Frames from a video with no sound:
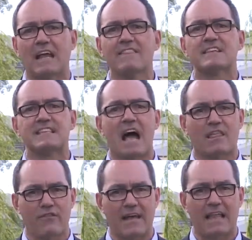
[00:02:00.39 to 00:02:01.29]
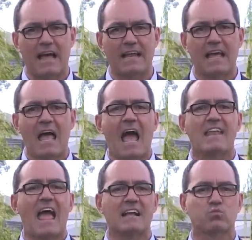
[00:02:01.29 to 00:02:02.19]
in the south of Adelaide,
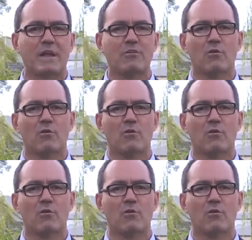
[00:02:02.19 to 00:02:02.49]
and as we